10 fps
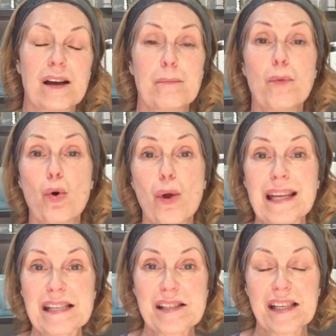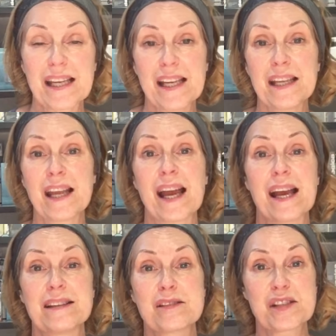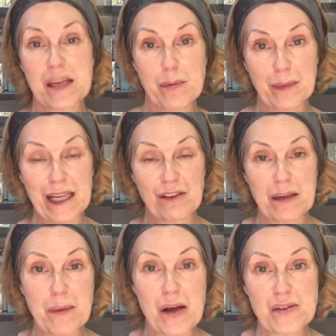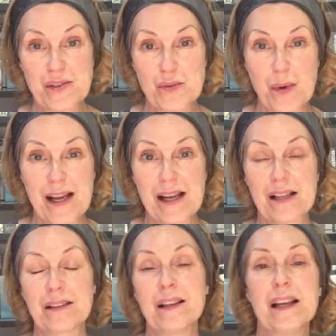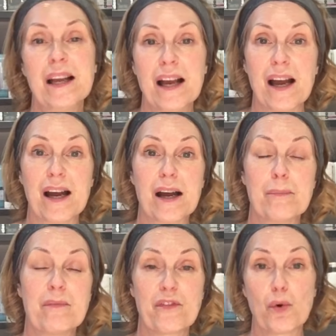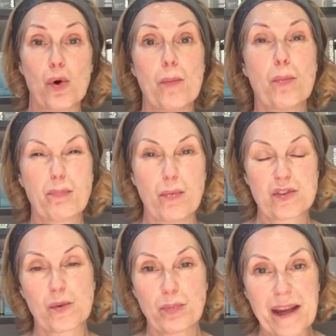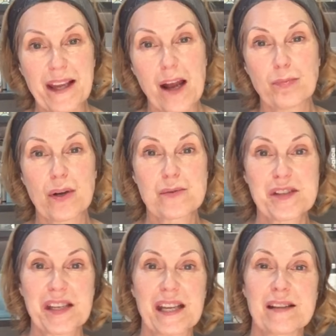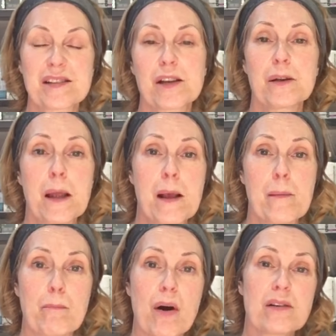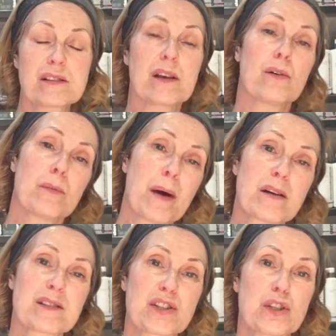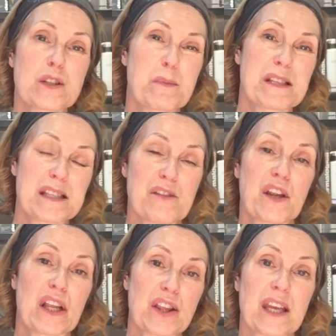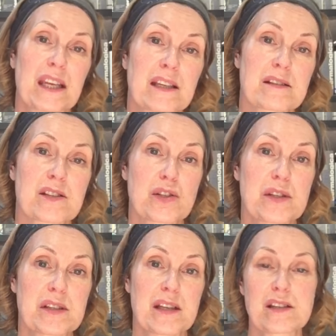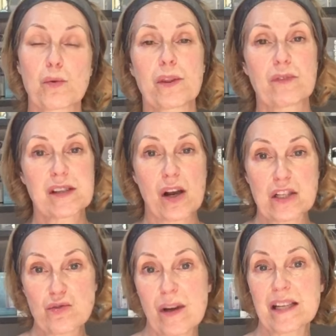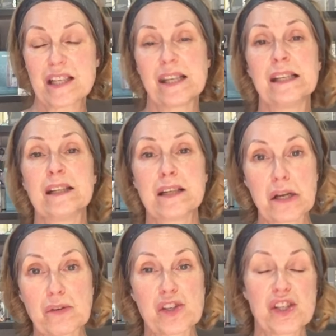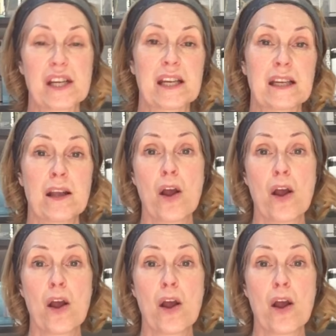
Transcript: more oily skin, and sebum clearing mask as well, for more sort of breakout prone skin. So masks do specific things to the skin, so whether it's hydrating, nourishing,